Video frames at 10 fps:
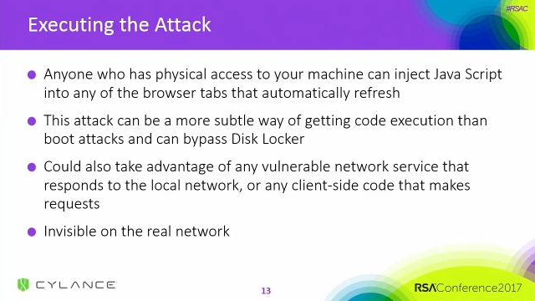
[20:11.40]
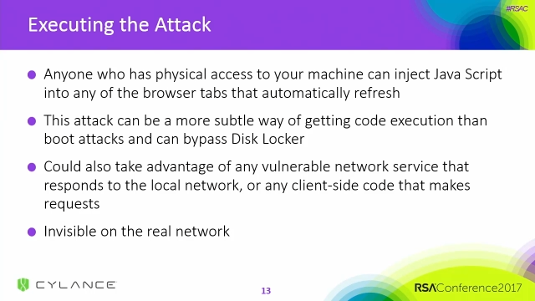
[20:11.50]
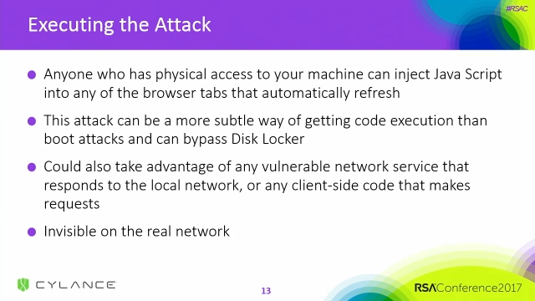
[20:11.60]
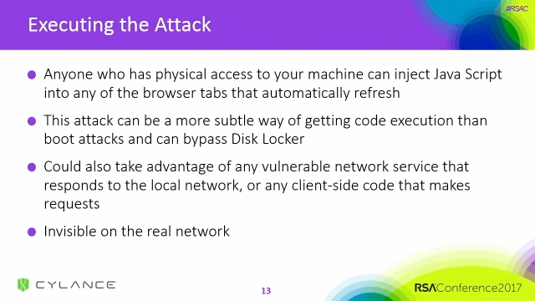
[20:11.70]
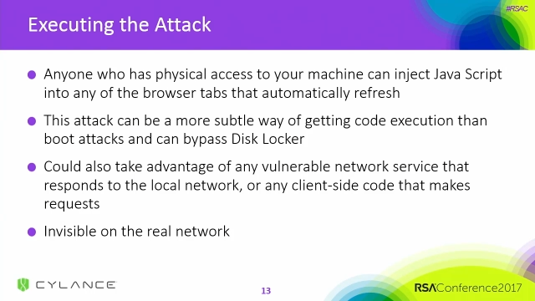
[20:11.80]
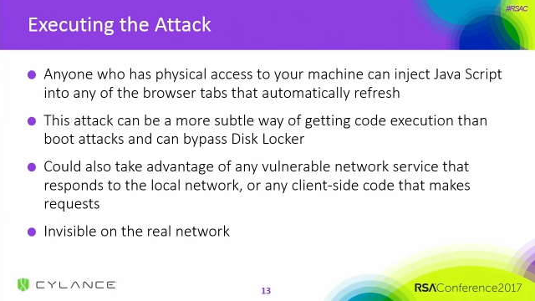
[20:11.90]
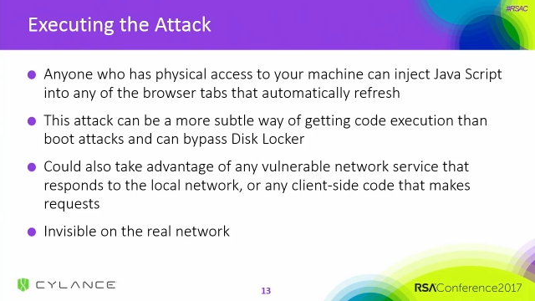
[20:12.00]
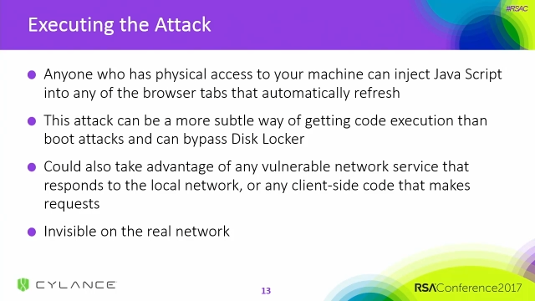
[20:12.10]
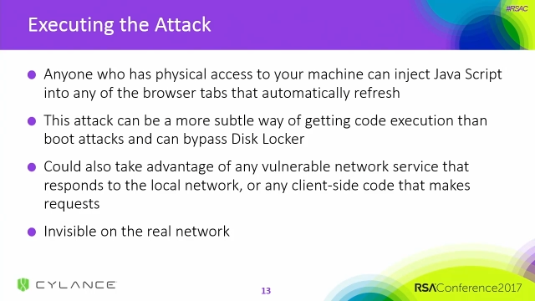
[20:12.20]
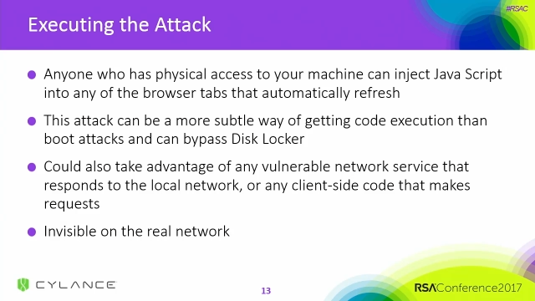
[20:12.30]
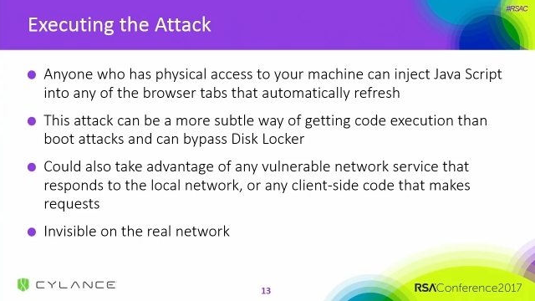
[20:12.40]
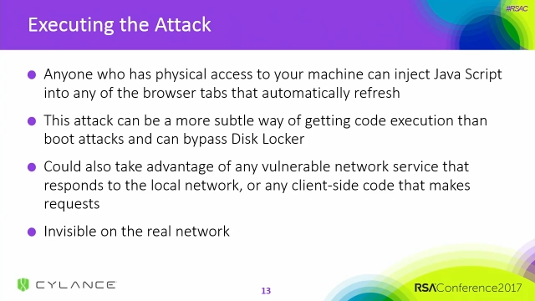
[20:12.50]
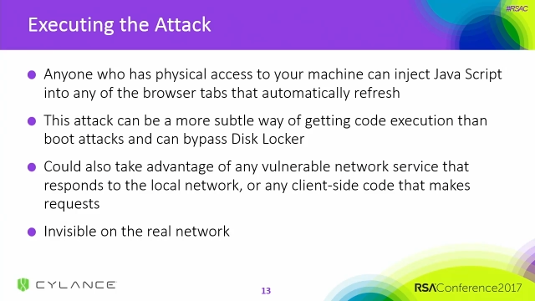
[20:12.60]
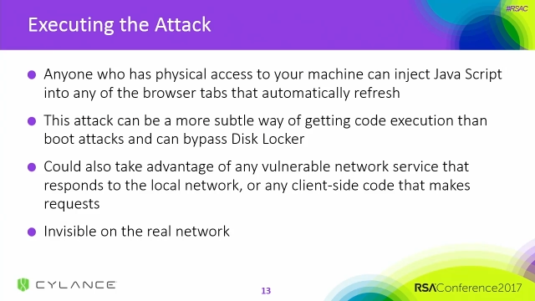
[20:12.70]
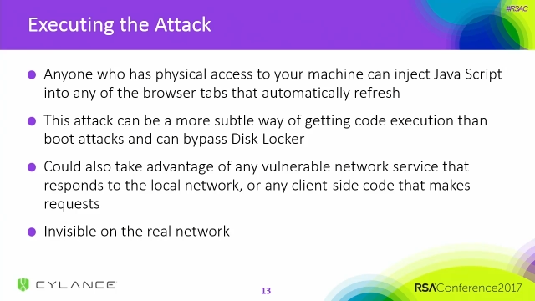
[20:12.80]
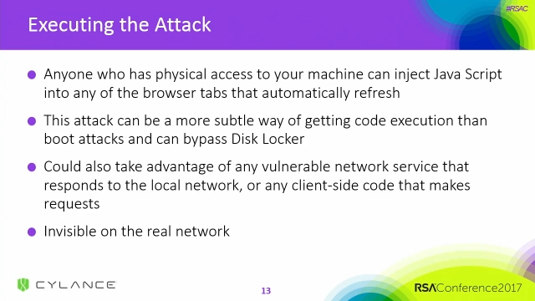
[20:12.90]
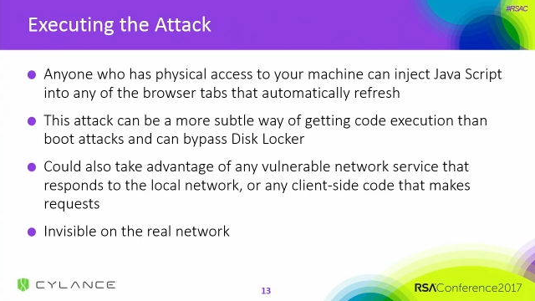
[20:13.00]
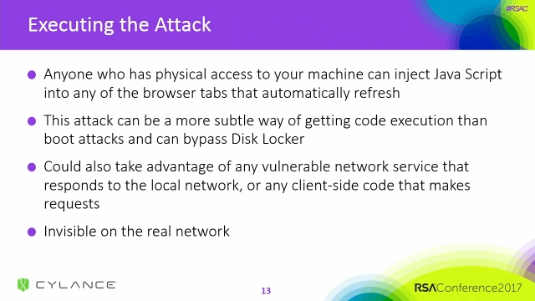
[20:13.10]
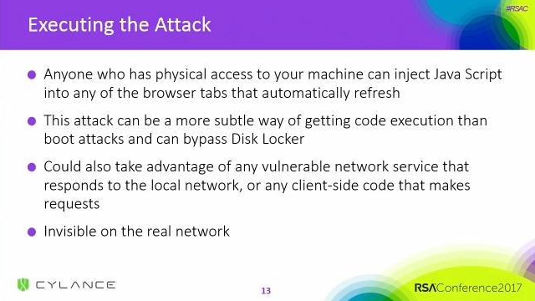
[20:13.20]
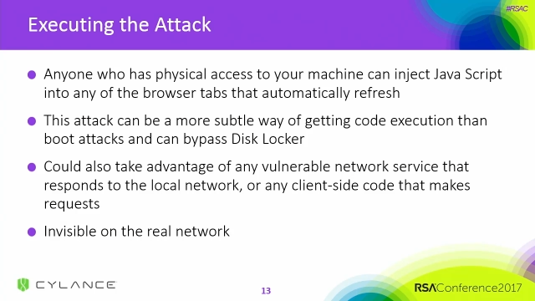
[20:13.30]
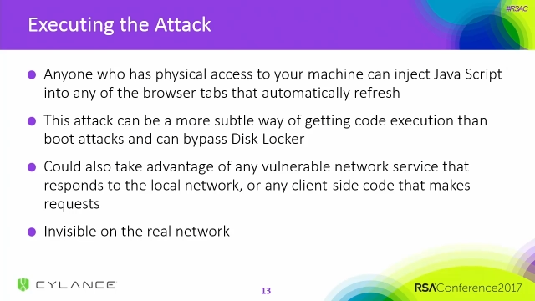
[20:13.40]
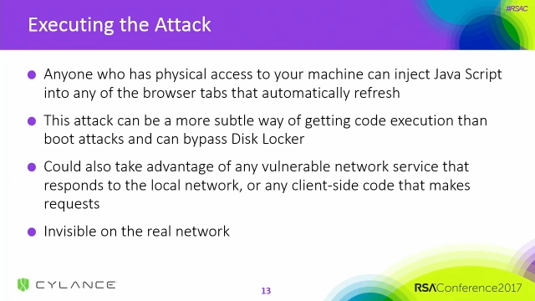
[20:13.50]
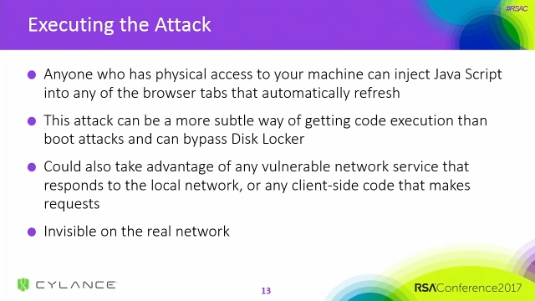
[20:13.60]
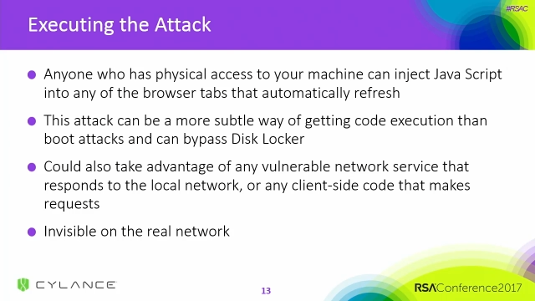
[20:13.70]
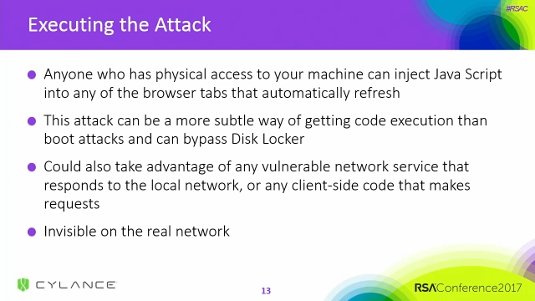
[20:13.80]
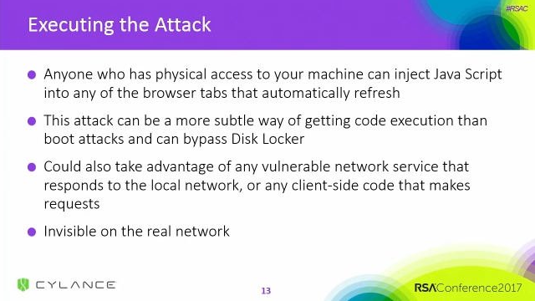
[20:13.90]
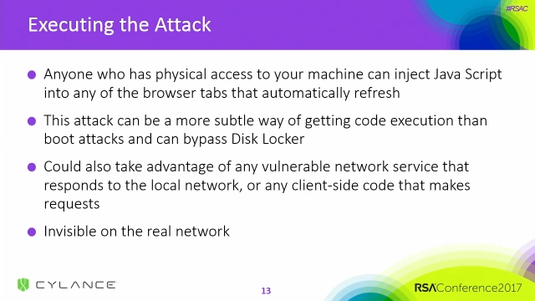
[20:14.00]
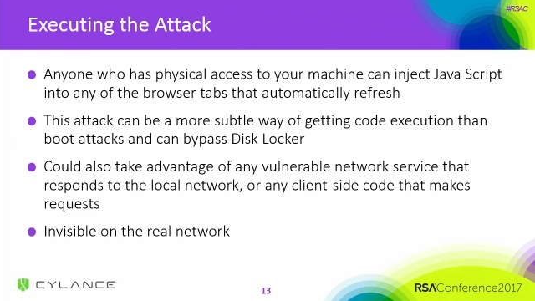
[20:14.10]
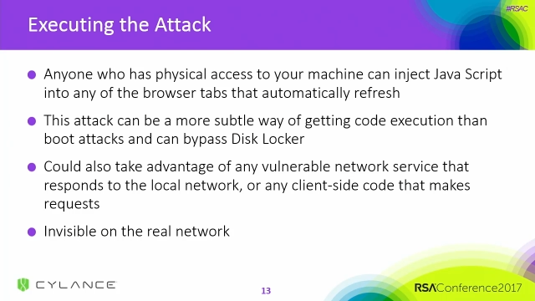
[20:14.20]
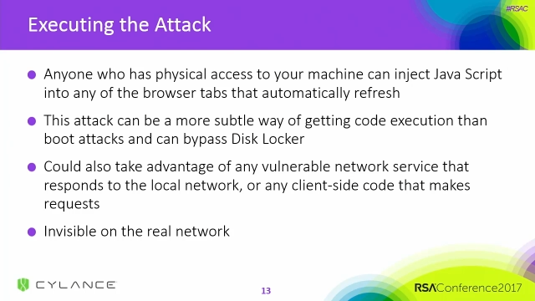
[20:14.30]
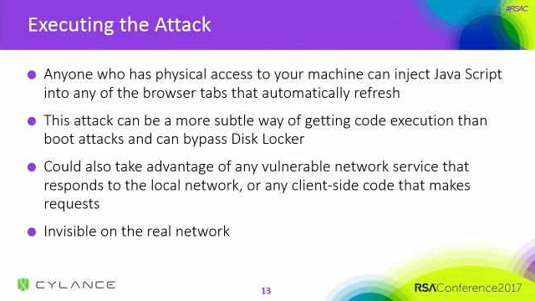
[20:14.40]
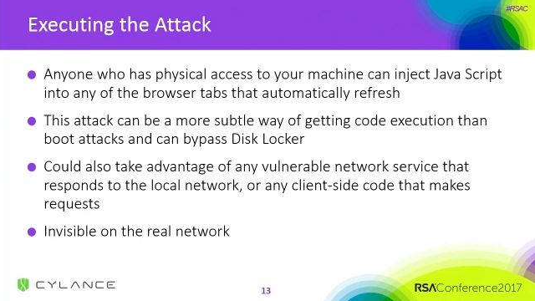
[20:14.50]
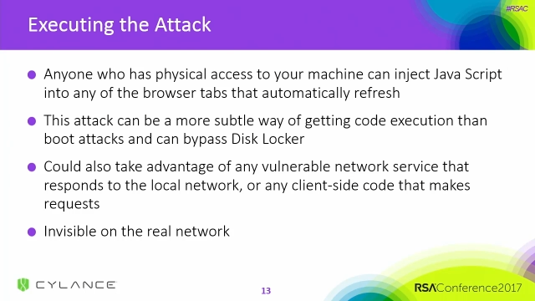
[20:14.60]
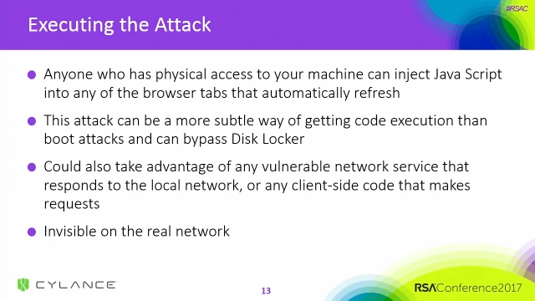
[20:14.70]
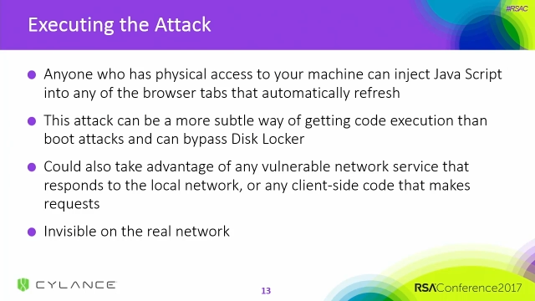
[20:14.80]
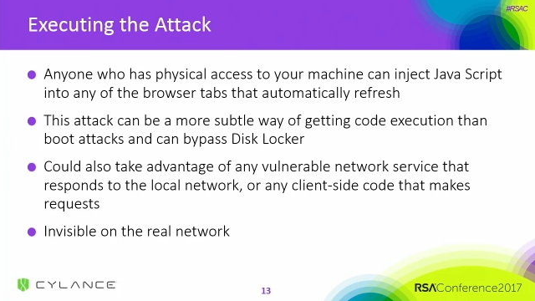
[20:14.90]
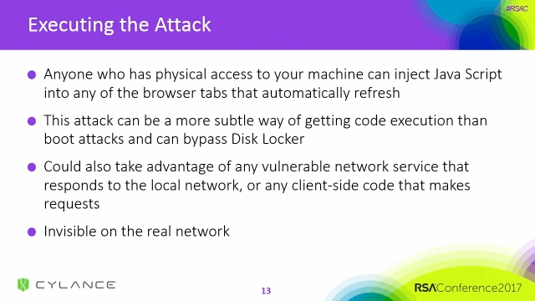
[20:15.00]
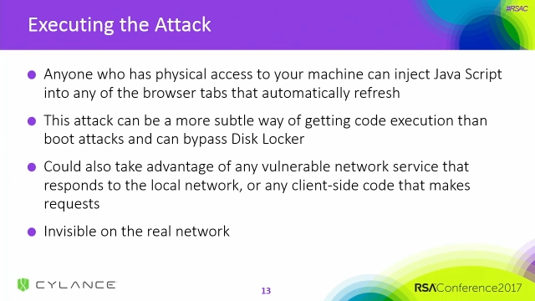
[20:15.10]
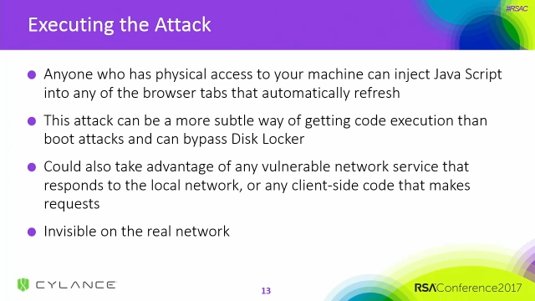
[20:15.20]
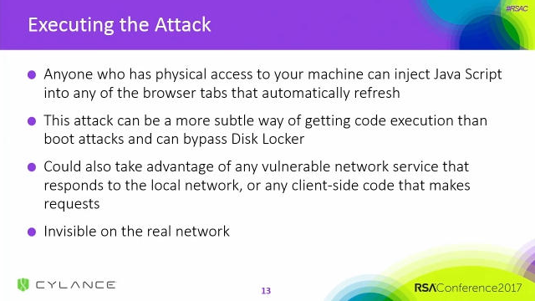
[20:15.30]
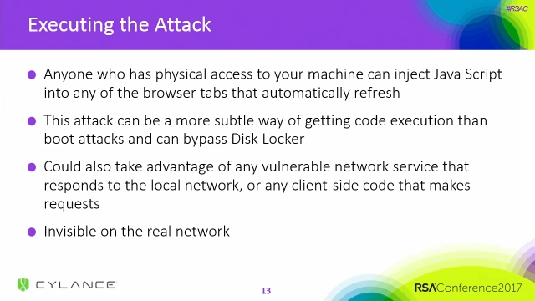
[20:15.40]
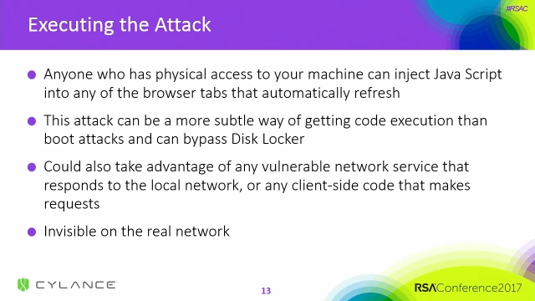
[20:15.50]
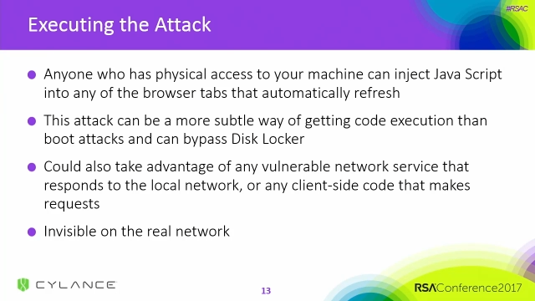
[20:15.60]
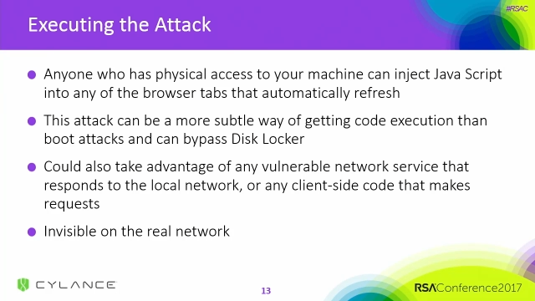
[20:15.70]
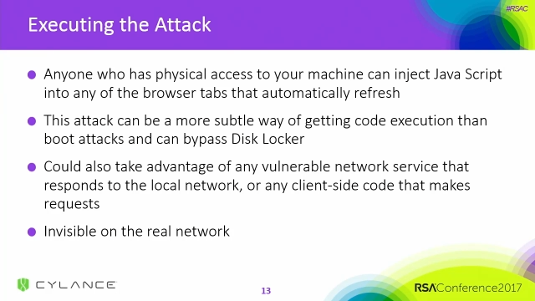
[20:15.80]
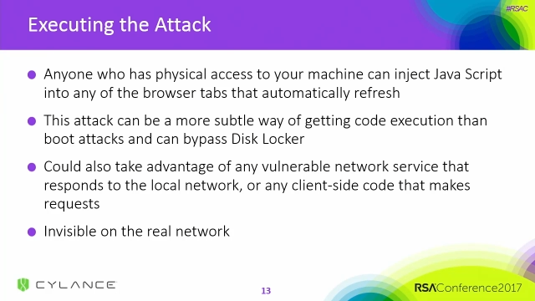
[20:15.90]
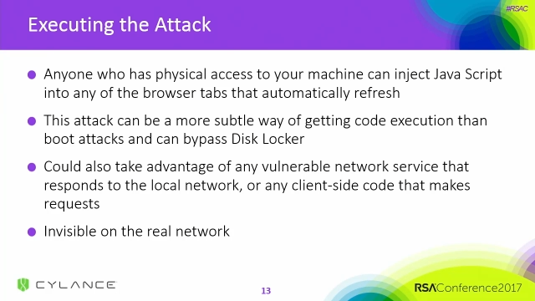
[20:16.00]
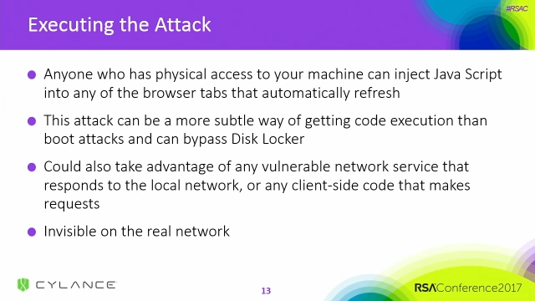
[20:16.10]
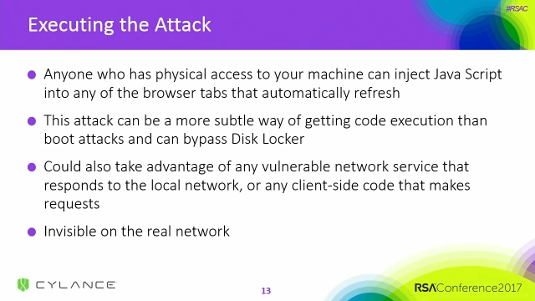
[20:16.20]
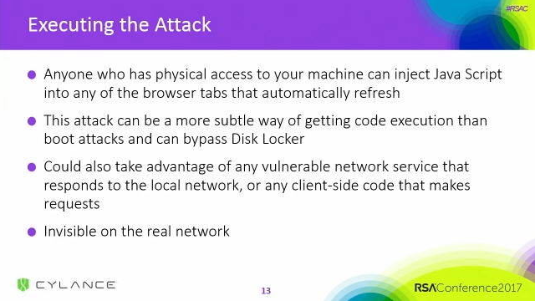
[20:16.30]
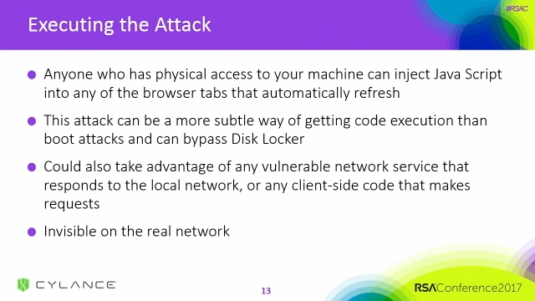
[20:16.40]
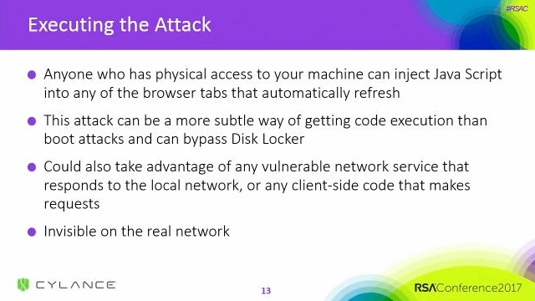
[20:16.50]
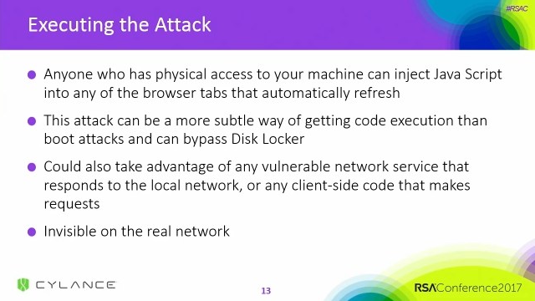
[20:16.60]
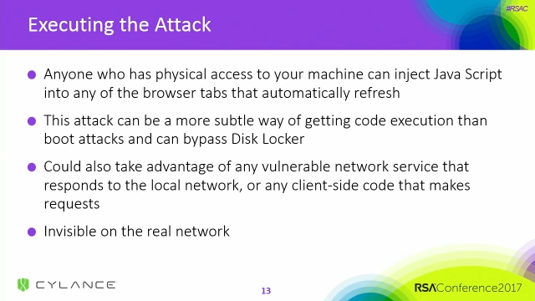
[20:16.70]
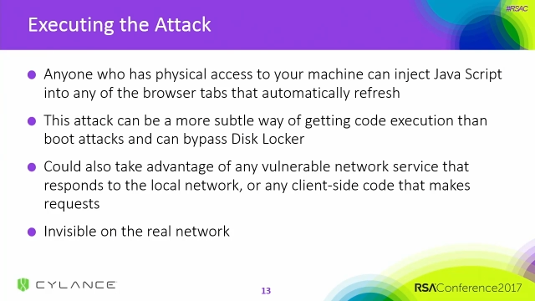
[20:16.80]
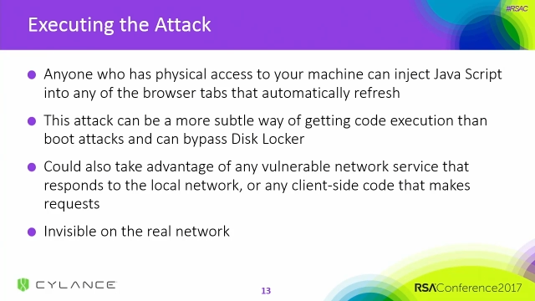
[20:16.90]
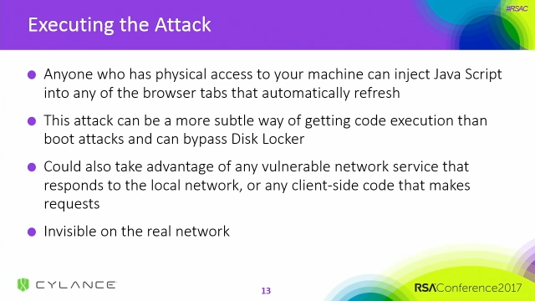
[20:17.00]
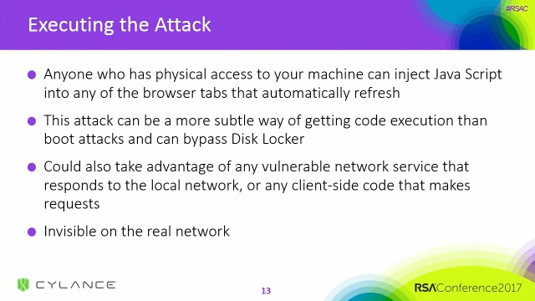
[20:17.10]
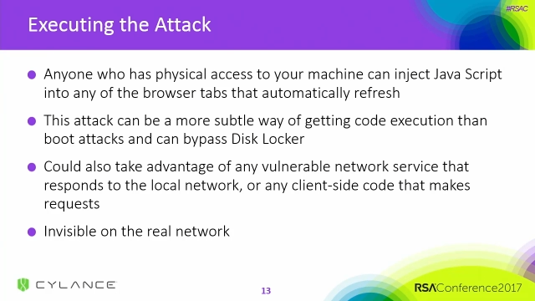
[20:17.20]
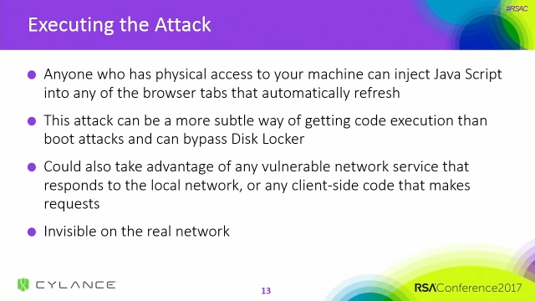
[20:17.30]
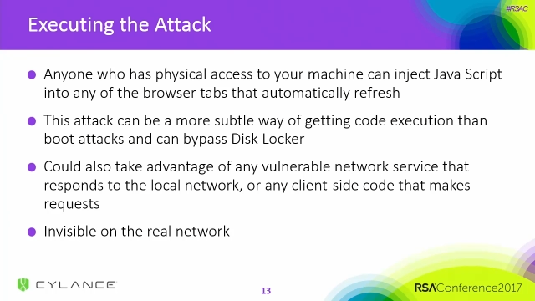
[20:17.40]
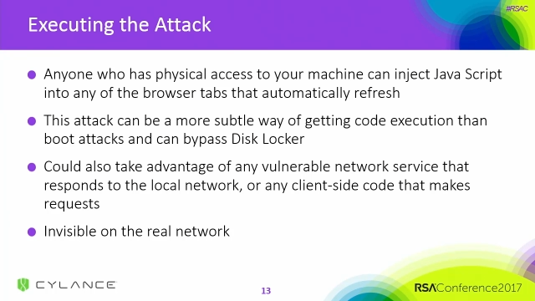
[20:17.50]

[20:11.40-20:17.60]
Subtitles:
(no speaker visible)